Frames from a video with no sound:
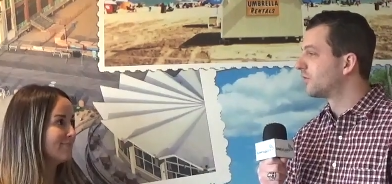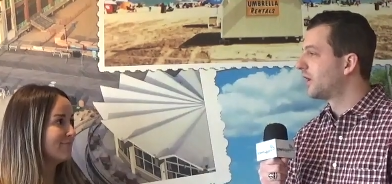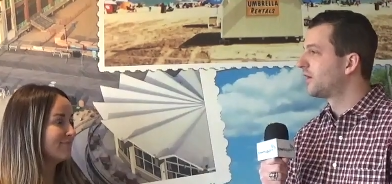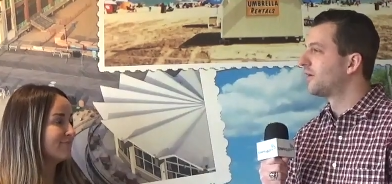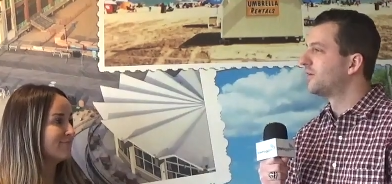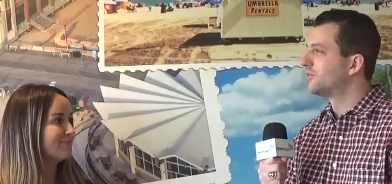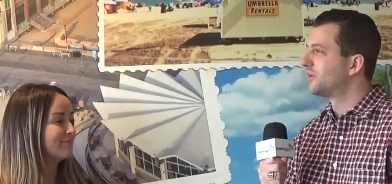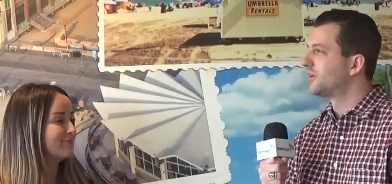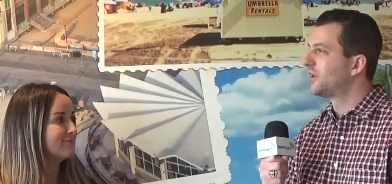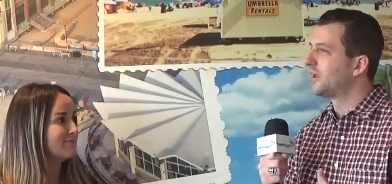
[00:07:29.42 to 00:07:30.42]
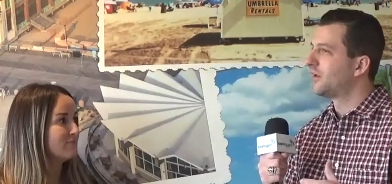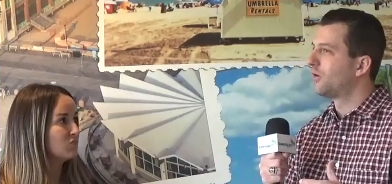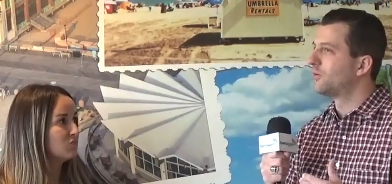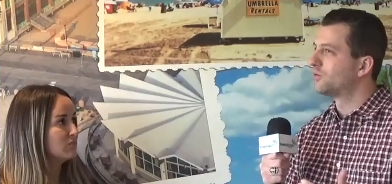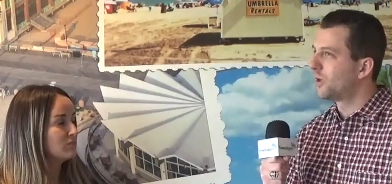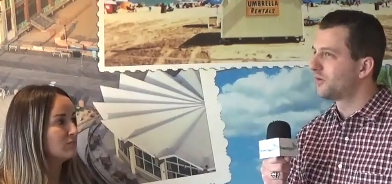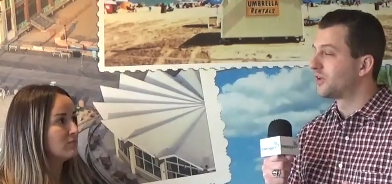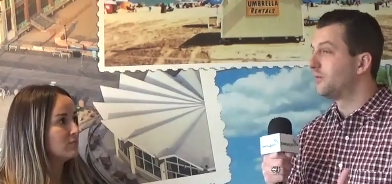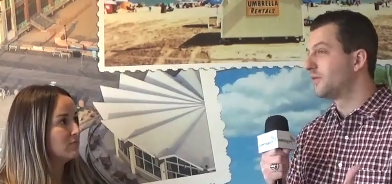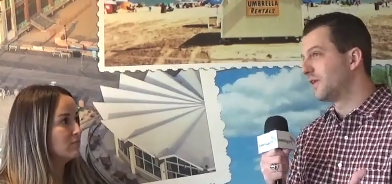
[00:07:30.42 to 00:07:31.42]
Speaker 1: like, I know you said you can't always
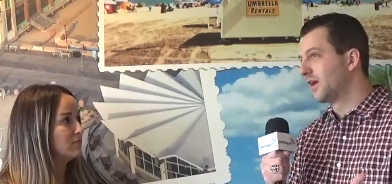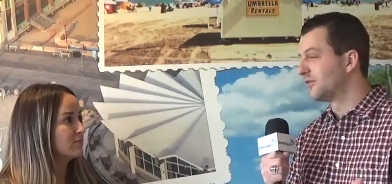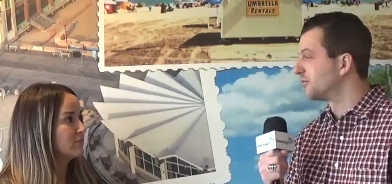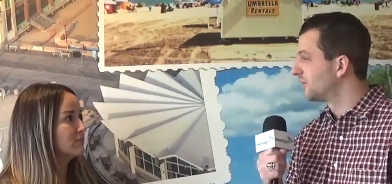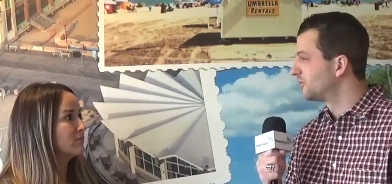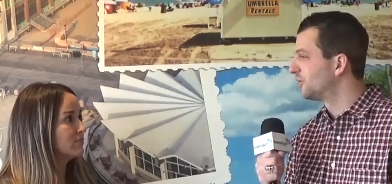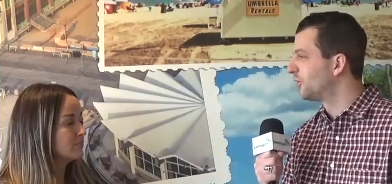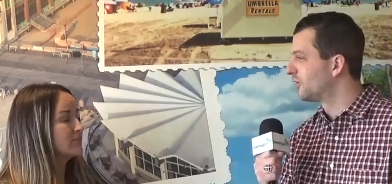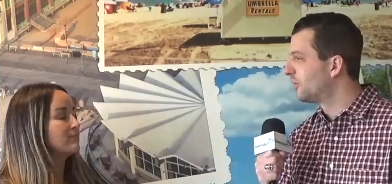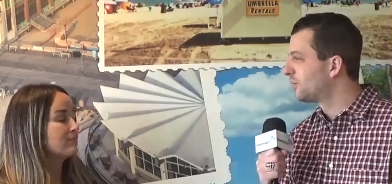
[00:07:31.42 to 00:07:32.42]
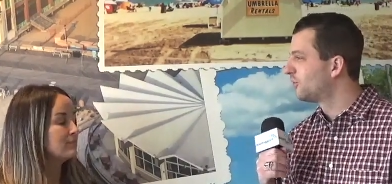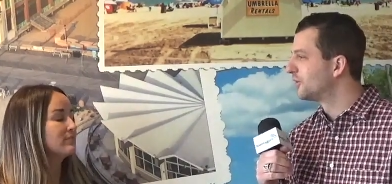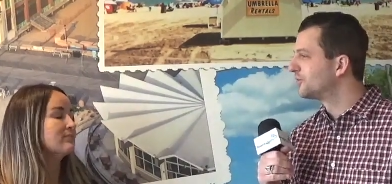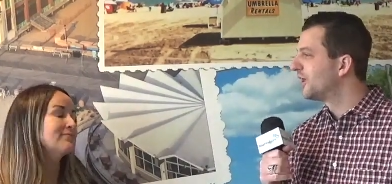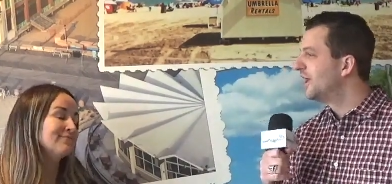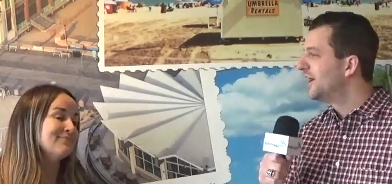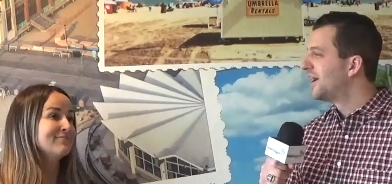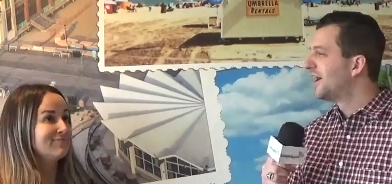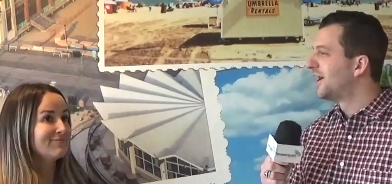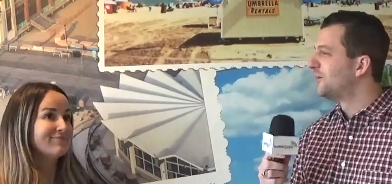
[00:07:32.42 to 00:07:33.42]
watch game, and I guess unless you're one of the Bat Boys,
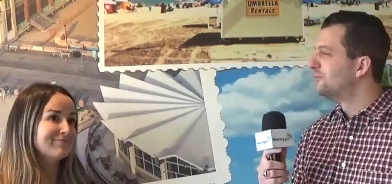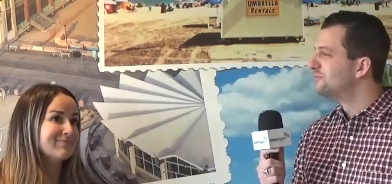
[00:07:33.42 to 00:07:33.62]
um,